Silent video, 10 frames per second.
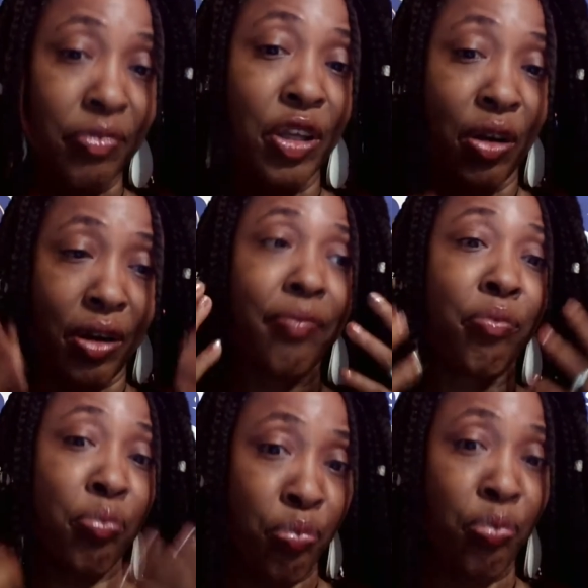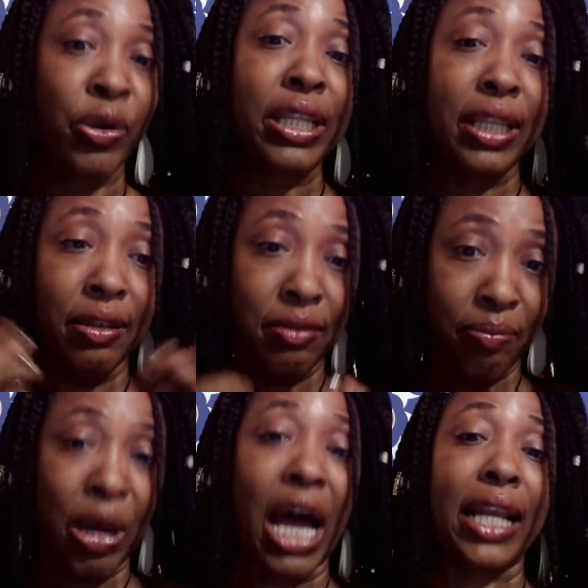you know, breathing
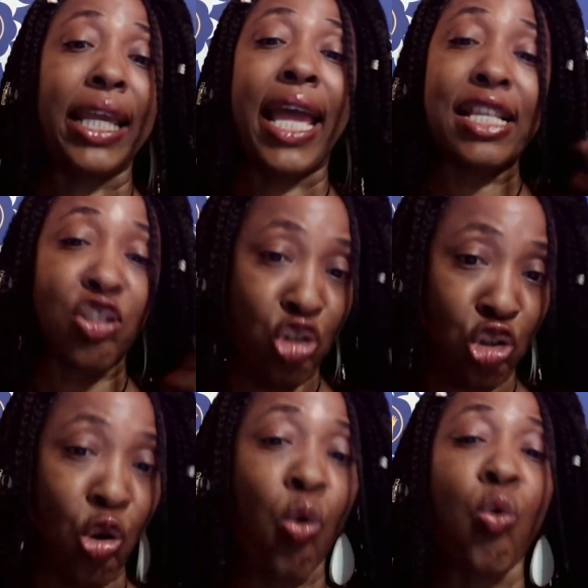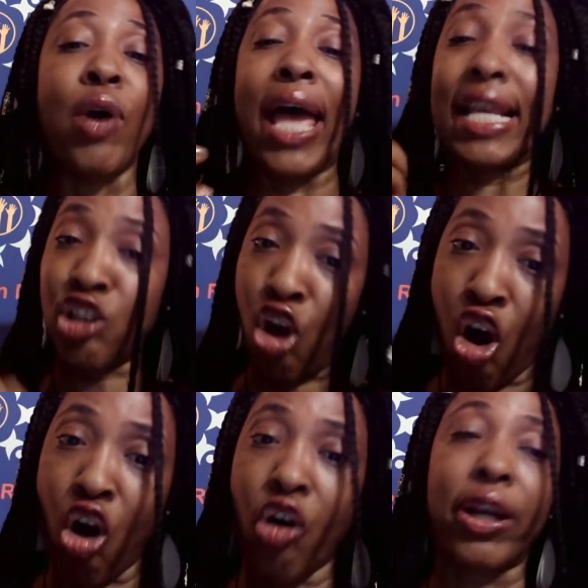body, has a soul, has a
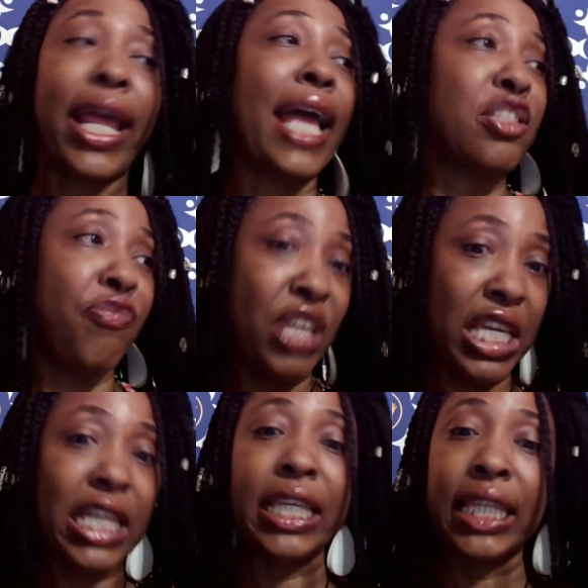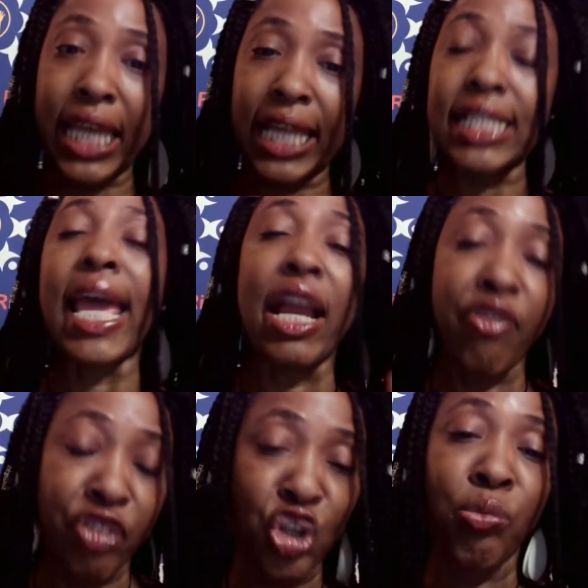heart, has feet, legs.
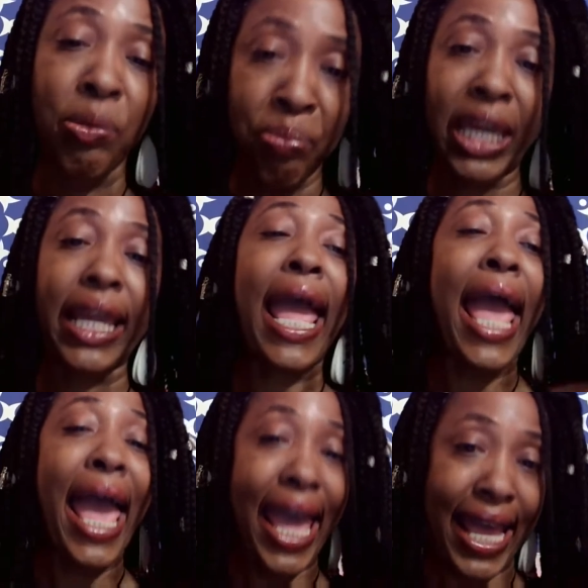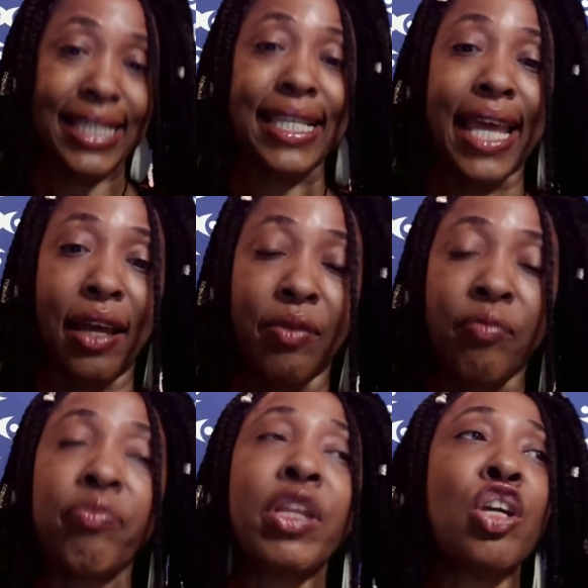Every human being has that.
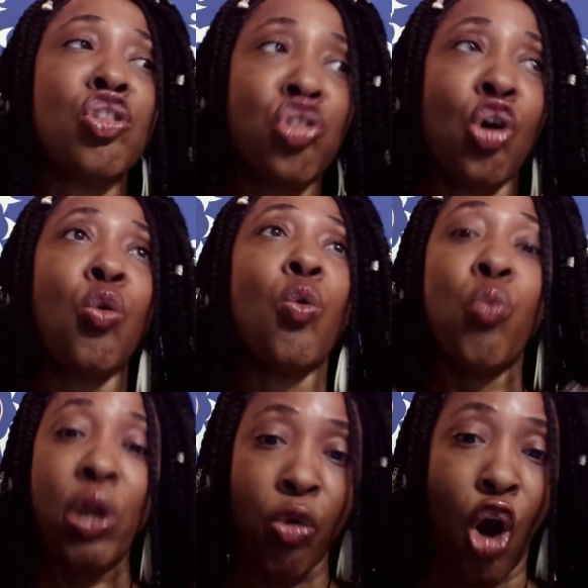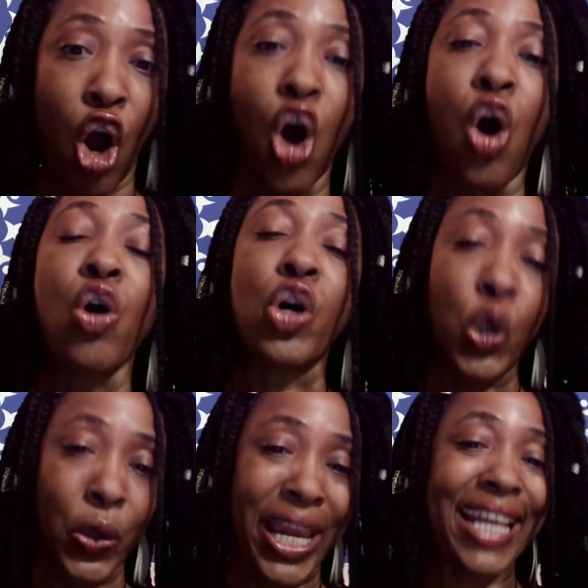So we were all
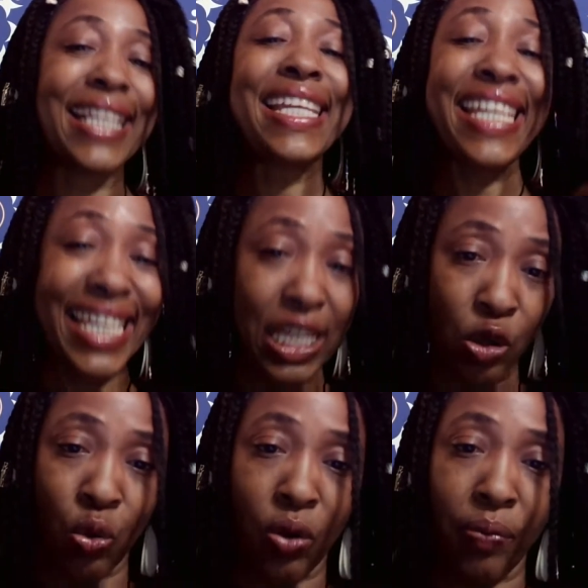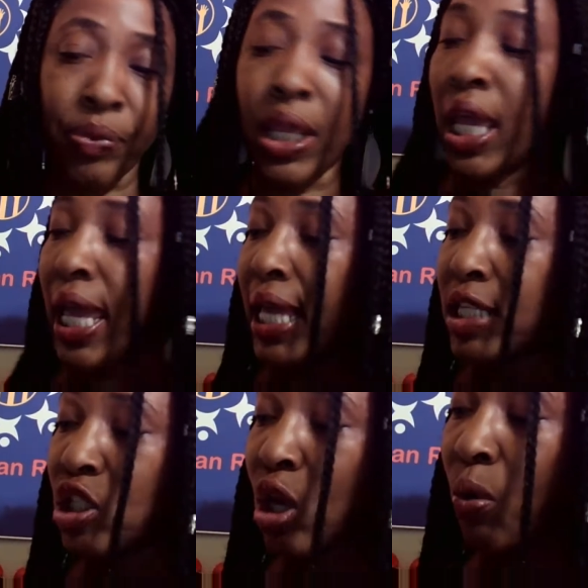created equal.
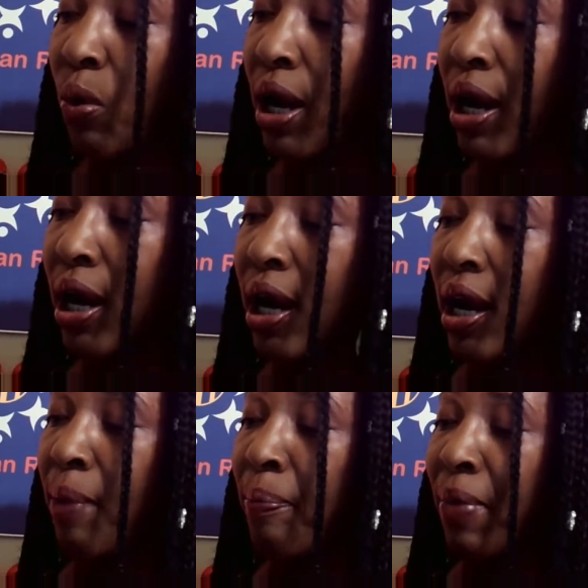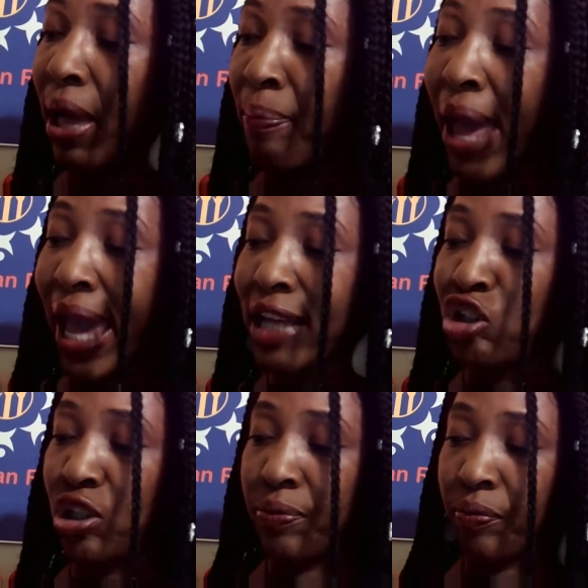So
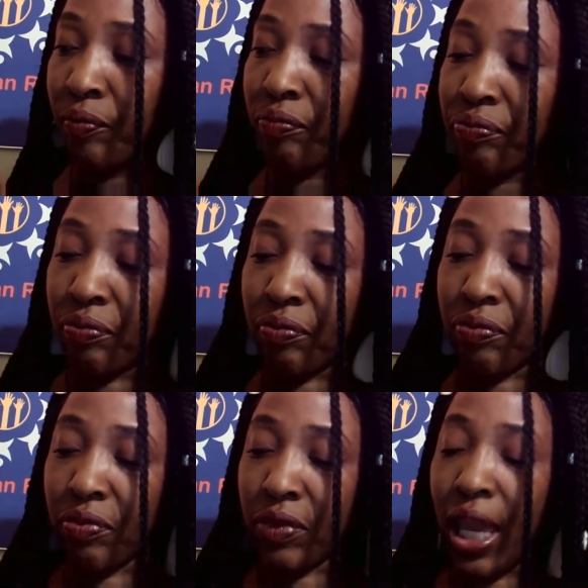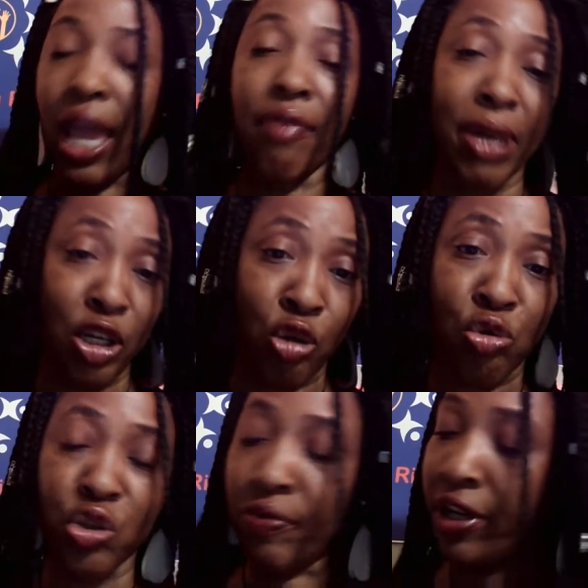imagine, I have my
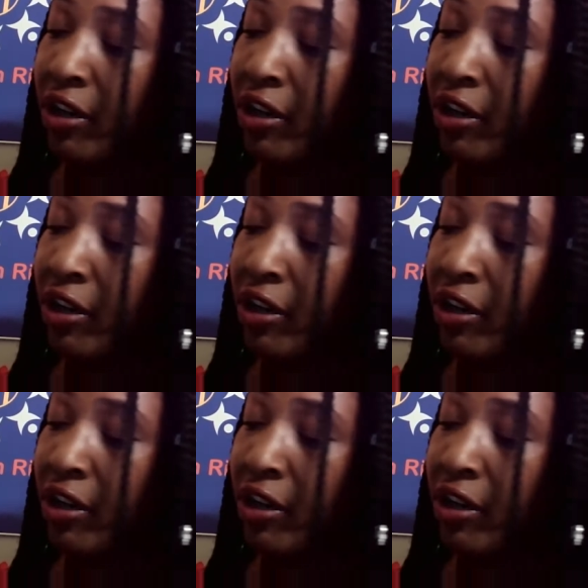notes over